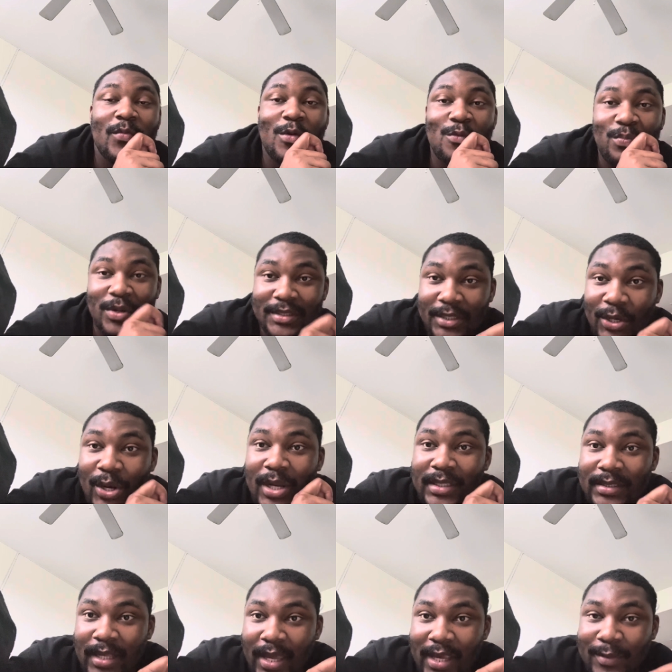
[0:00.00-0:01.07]
particular
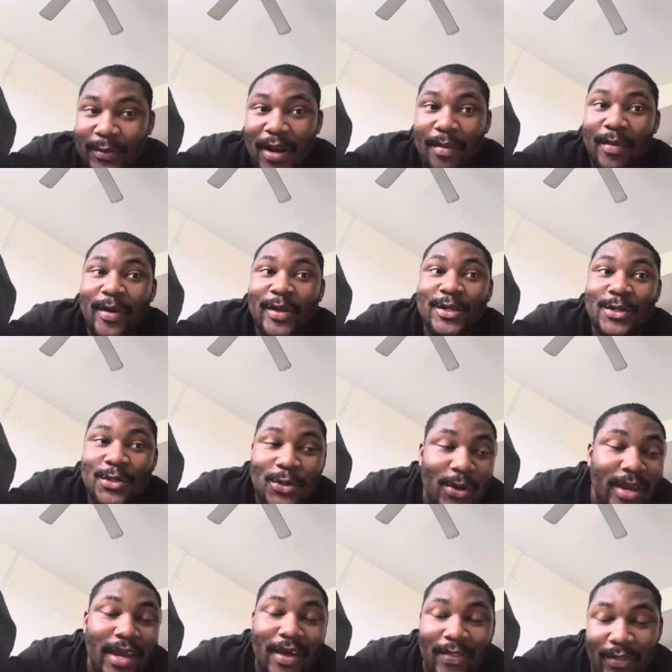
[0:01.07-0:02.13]
taste, but I'm
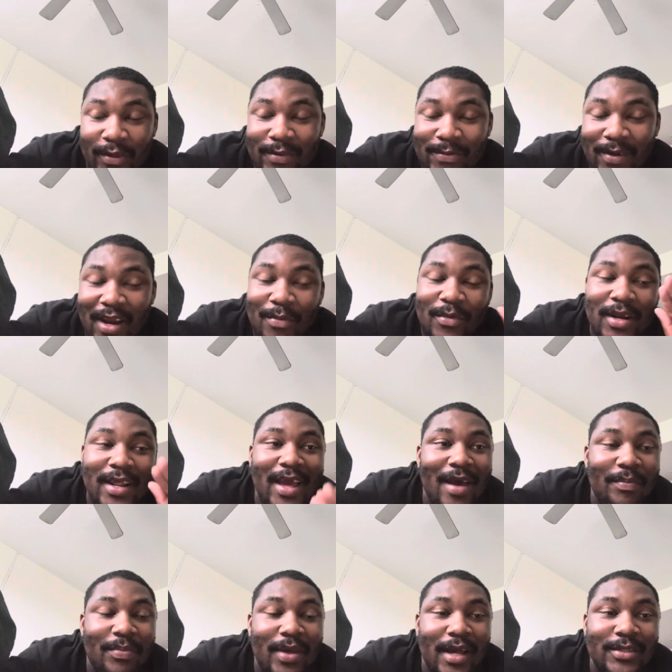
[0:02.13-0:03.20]
enjoying it thus far. I'm really
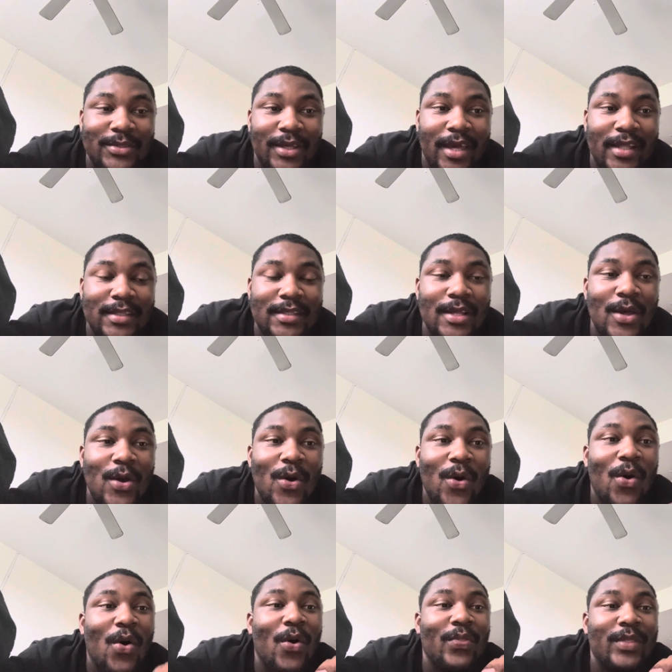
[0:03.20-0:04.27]
happy I took it
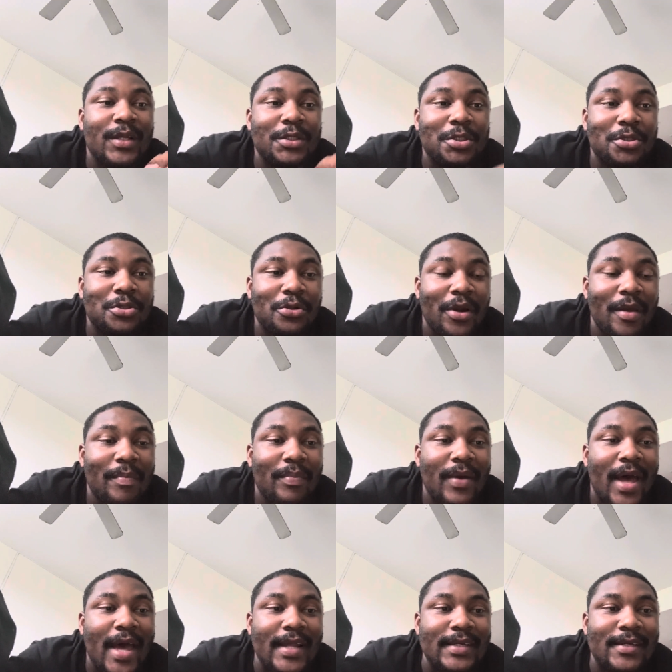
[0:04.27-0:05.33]
on this trip.
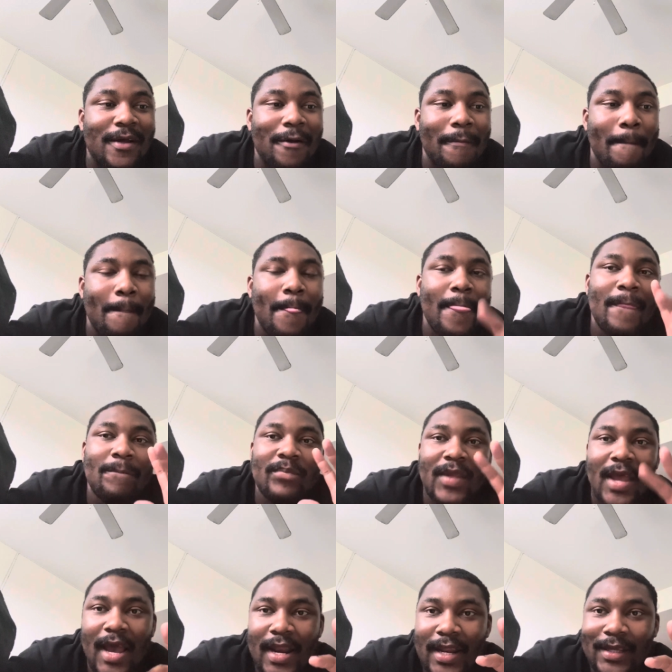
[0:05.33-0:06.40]
And
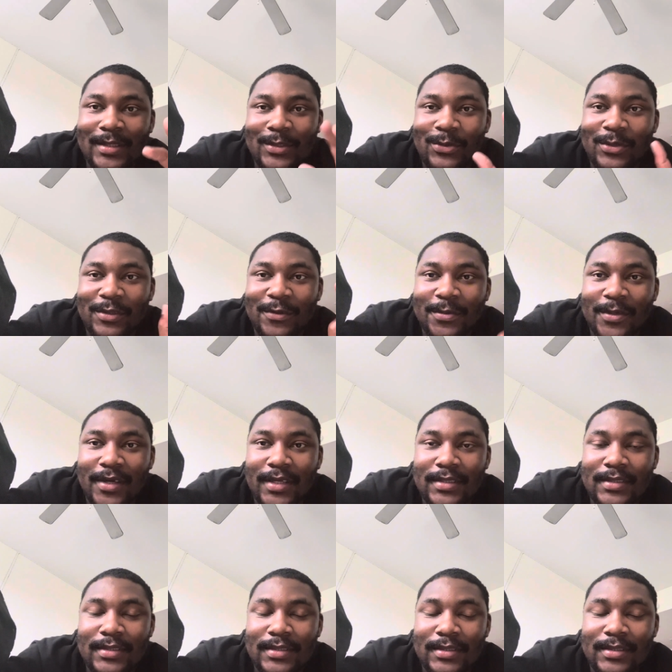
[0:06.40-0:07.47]
Alex, who's the
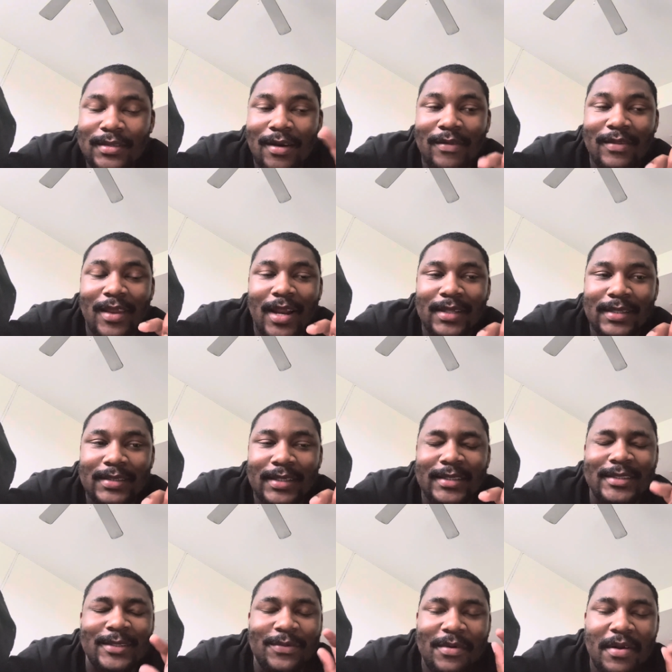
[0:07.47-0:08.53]
first son of the United States, is
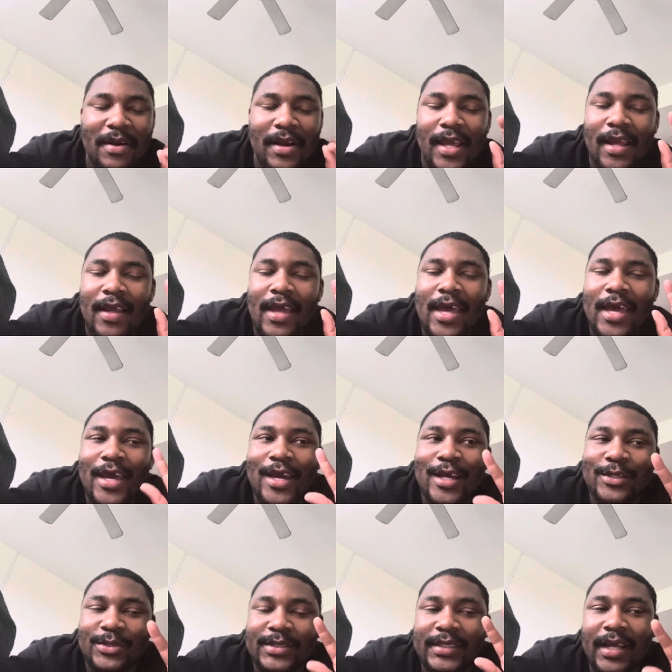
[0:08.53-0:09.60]
a really, really
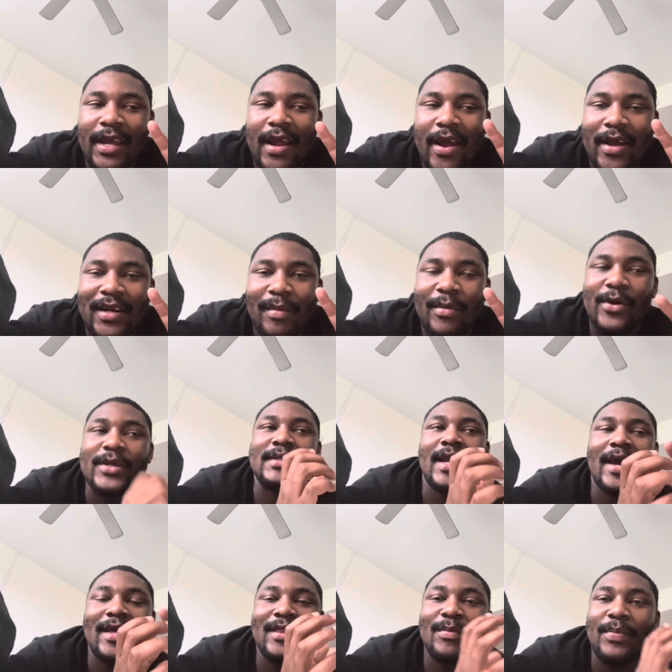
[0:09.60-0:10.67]
interesting character because,
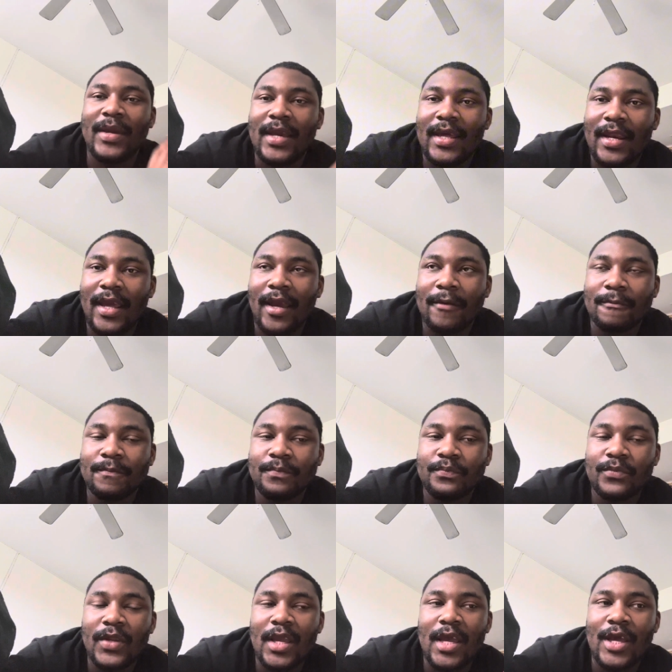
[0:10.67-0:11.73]
like, in the beginning,
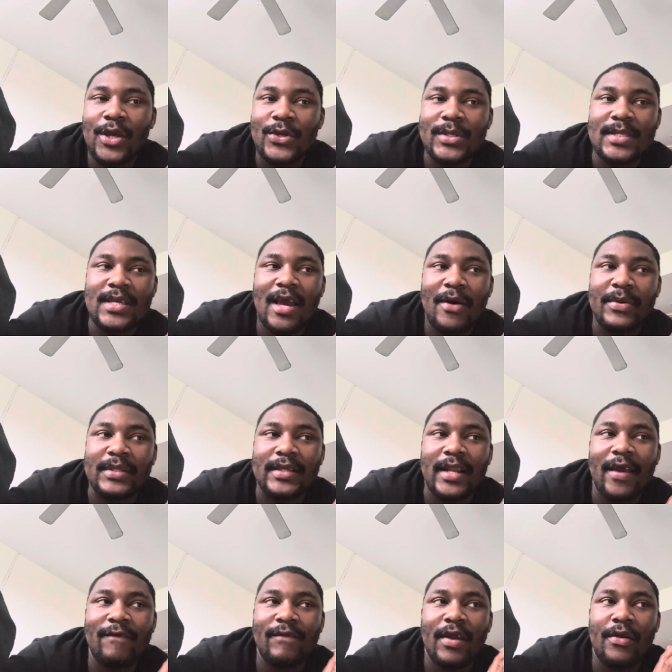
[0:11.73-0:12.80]
you see how he's
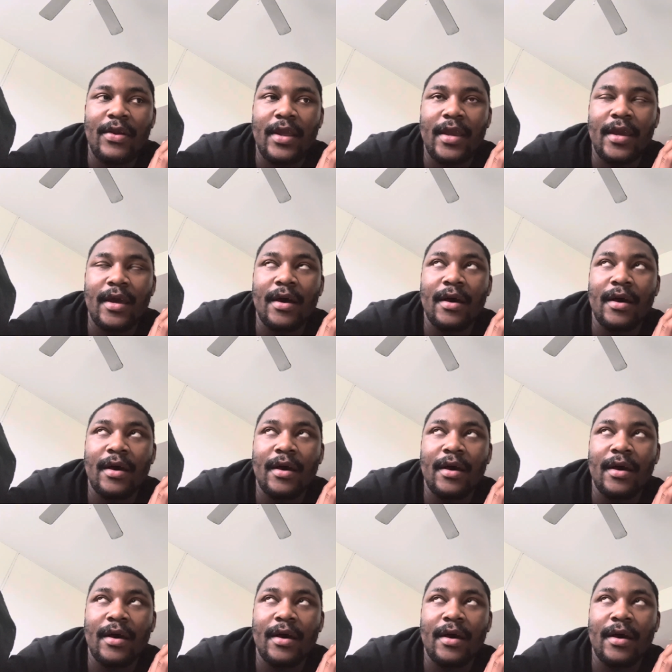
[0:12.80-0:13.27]
like very